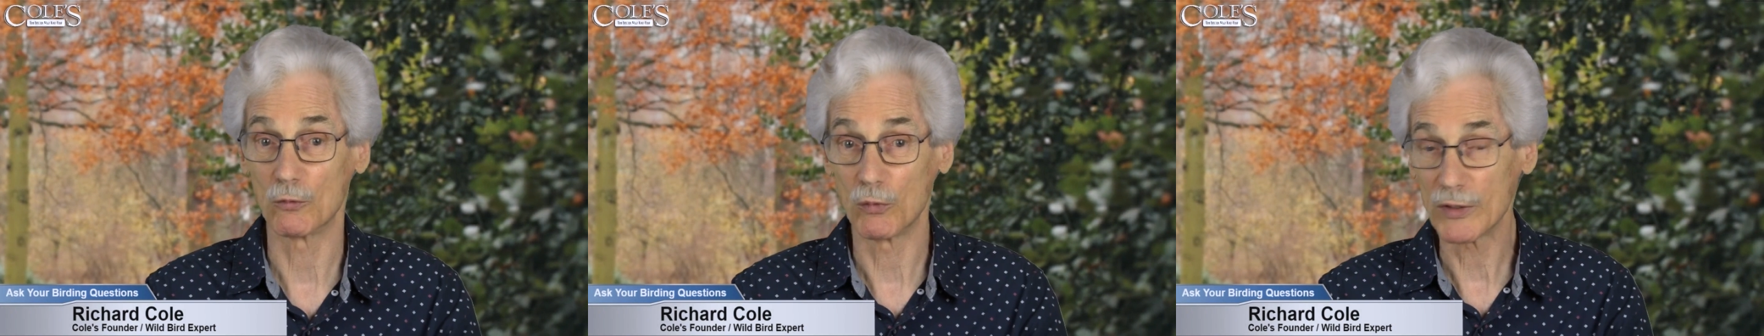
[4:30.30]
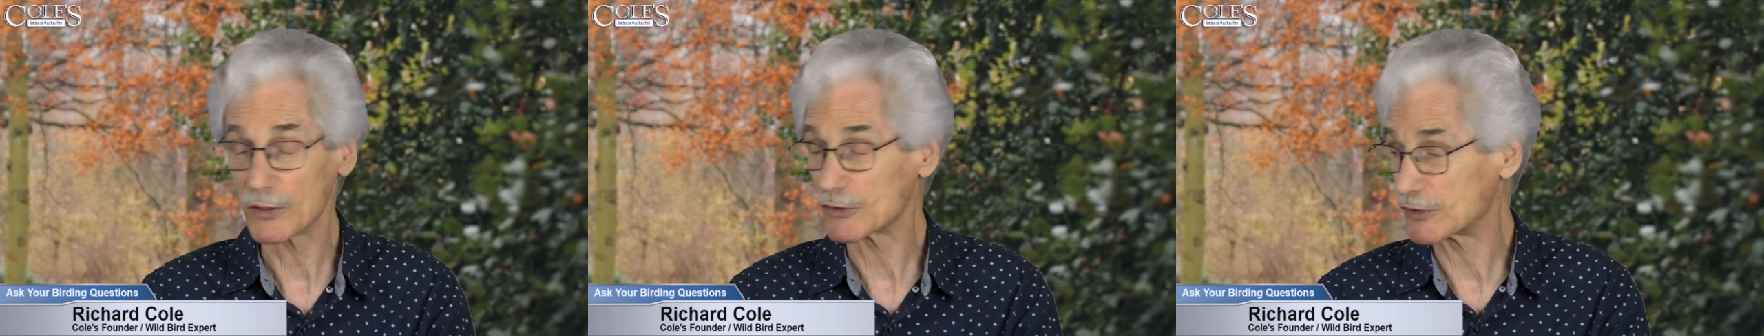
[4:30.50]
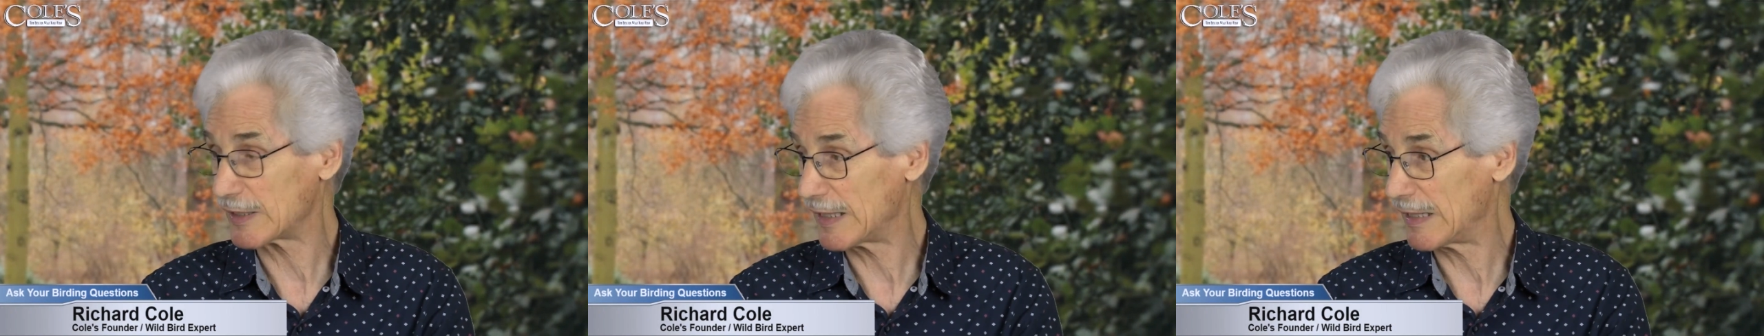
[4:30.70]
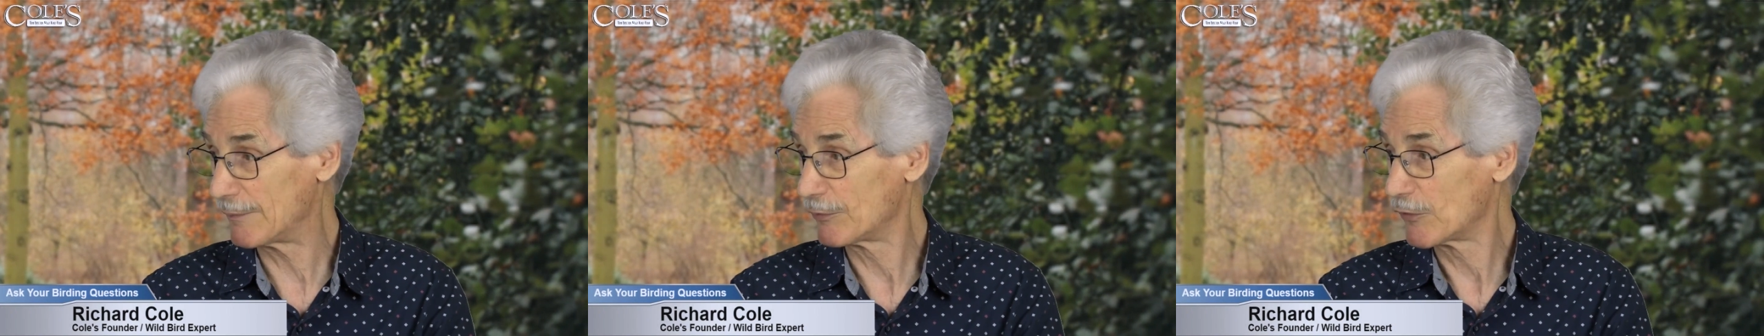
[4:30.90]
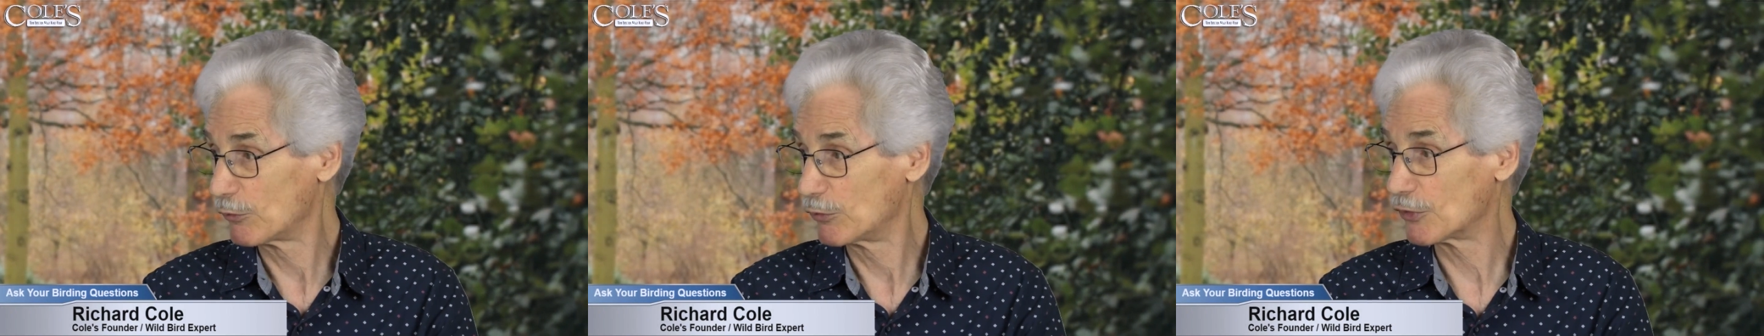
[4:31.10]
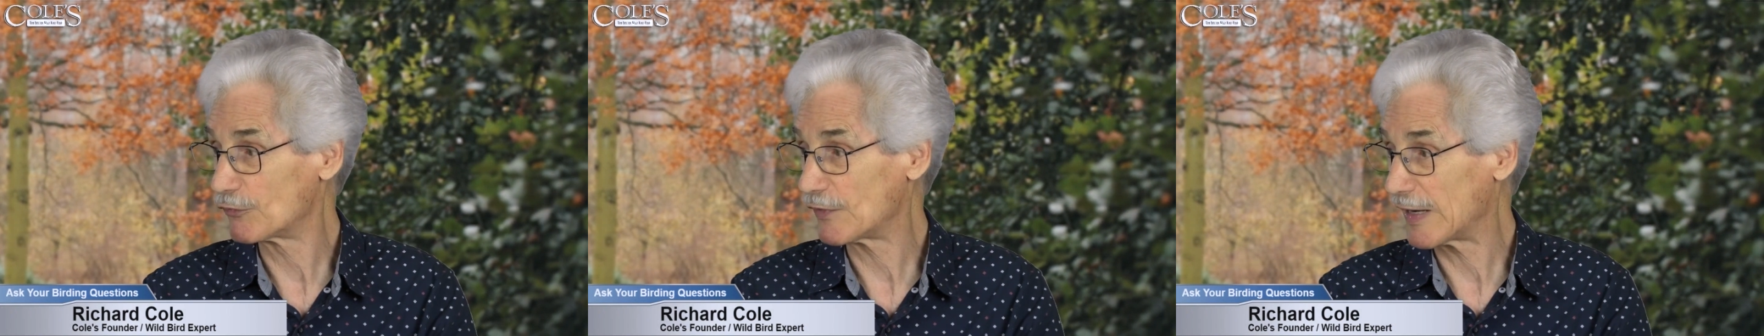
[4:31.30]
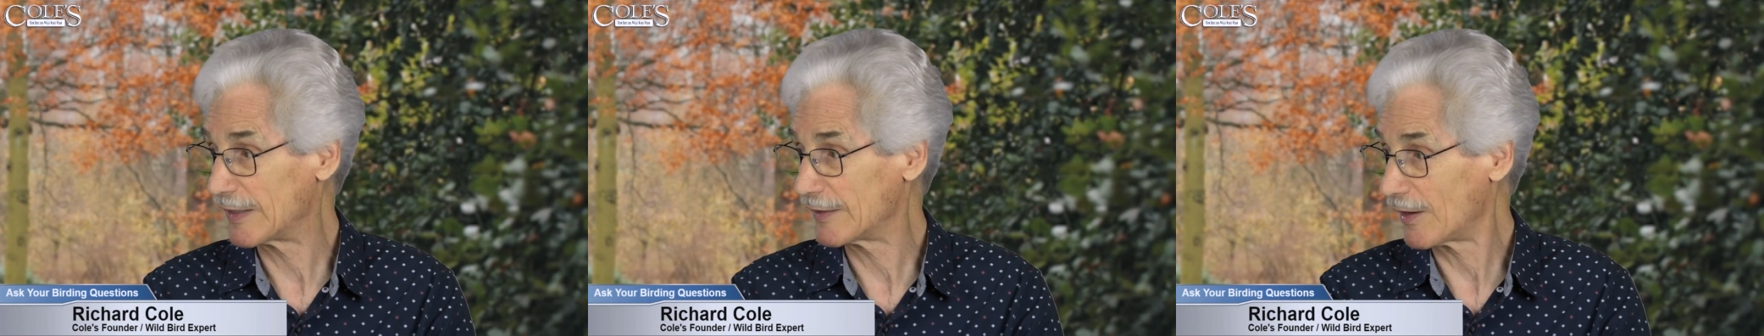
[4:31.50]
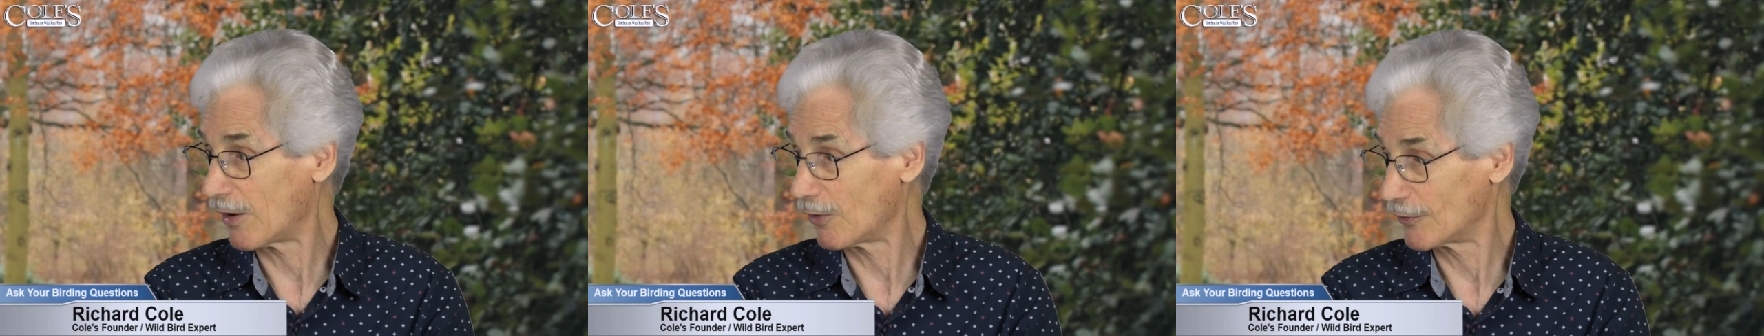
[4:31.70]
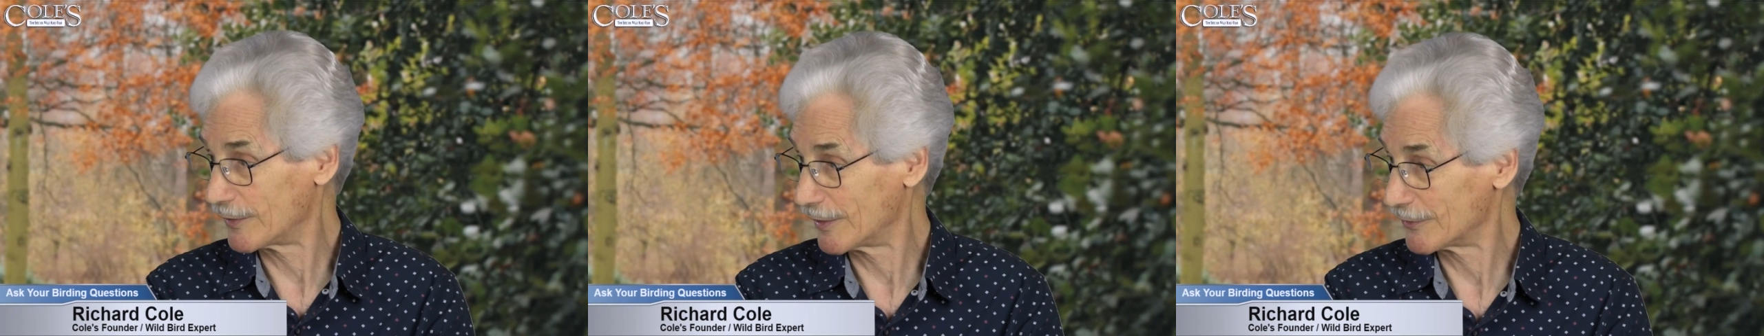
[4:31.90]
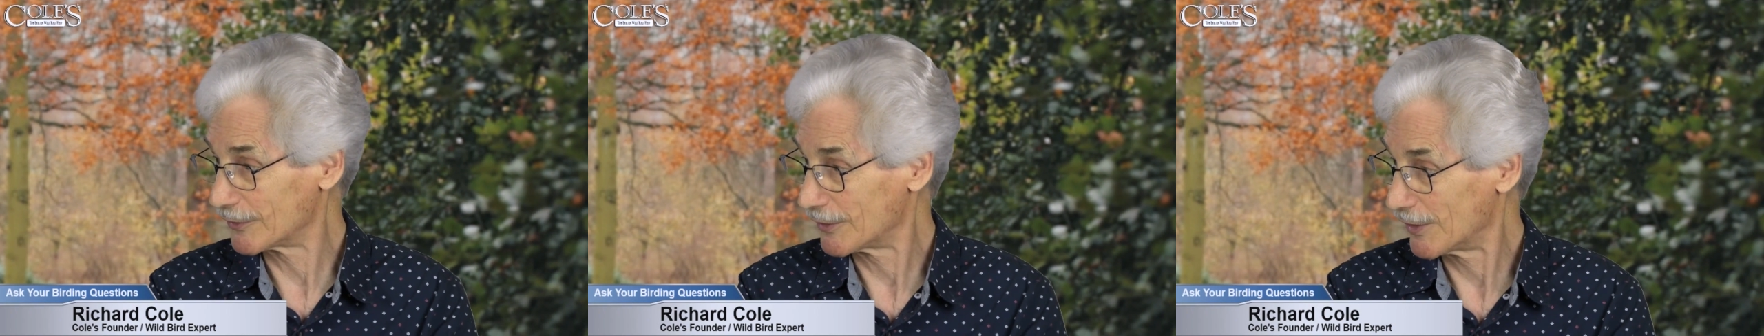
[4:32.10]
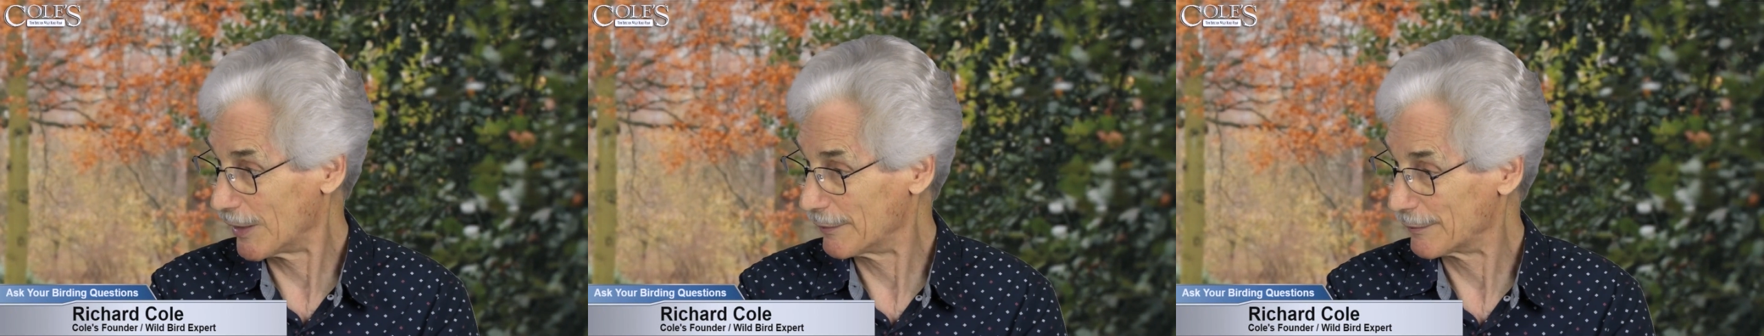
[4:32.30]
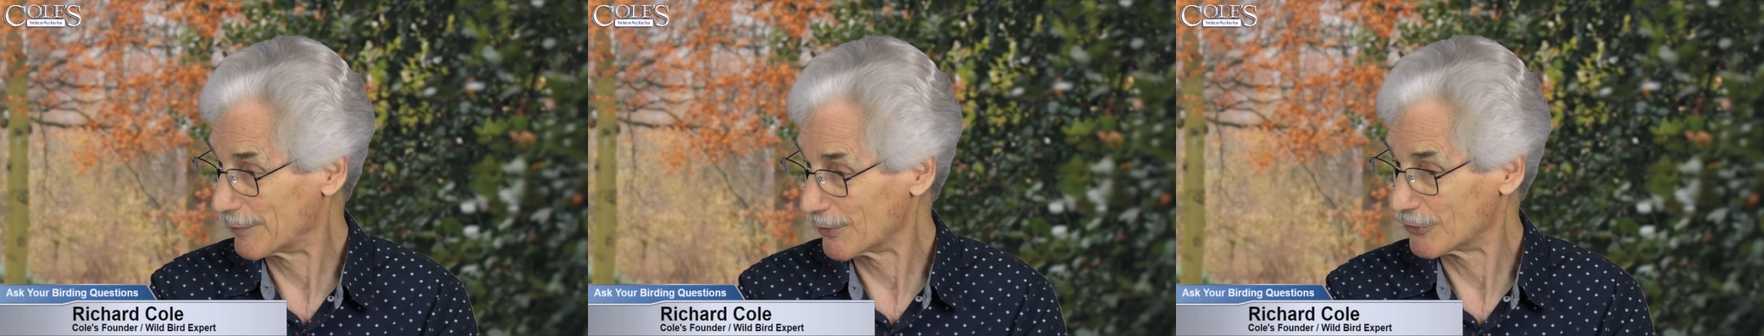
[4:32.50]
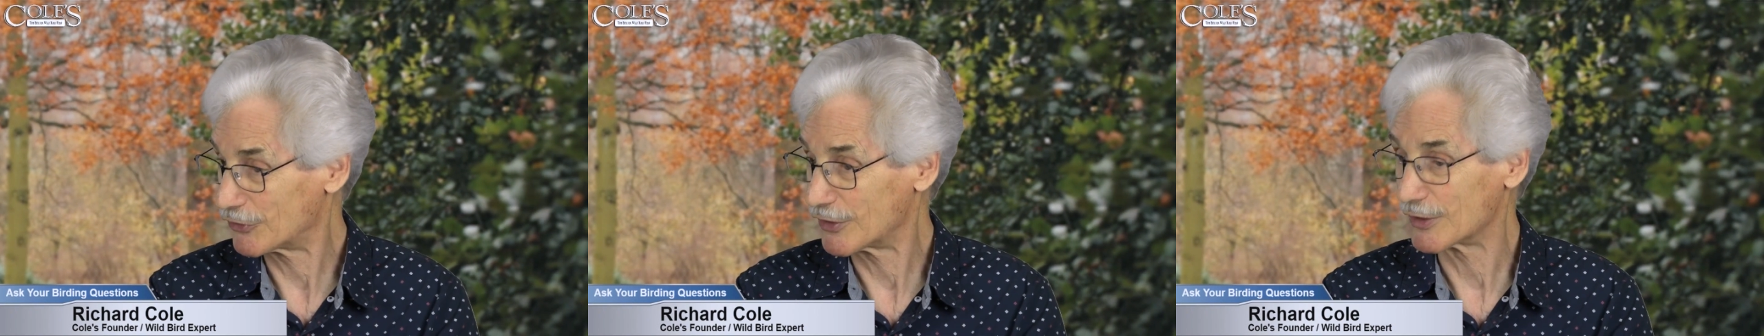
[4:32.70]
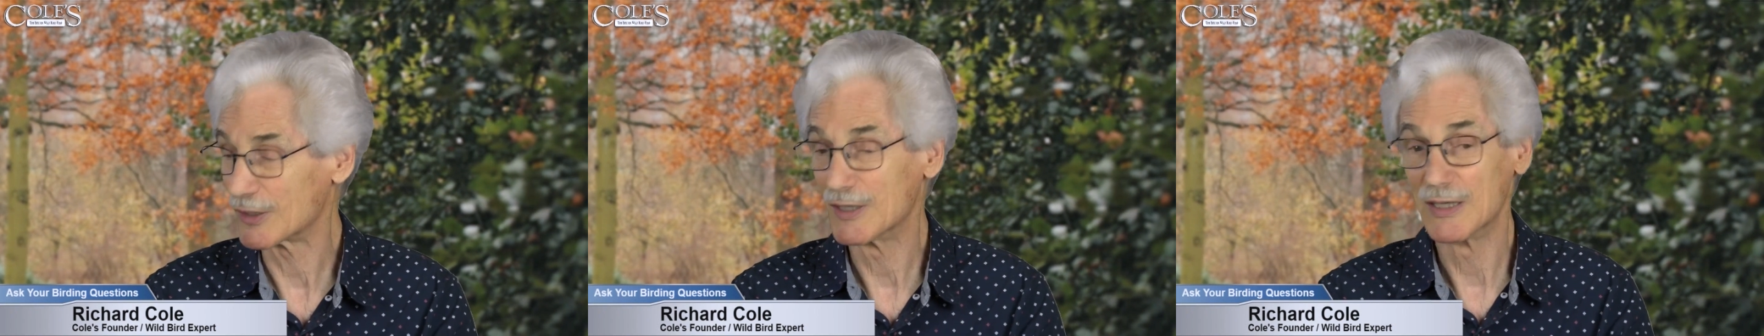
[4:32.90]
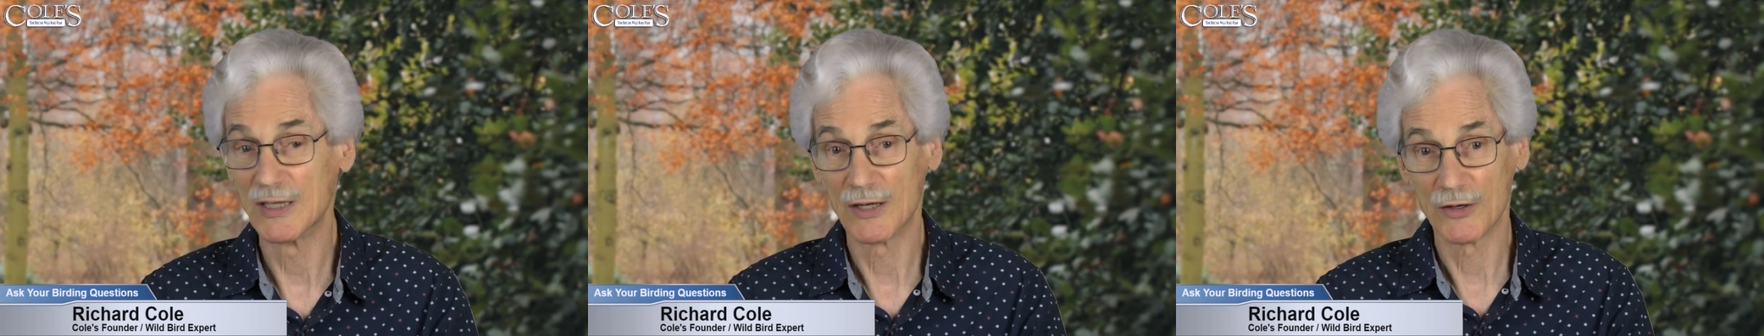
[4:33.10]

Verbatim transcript: the wintertime, we'll find all the other hummingbirds here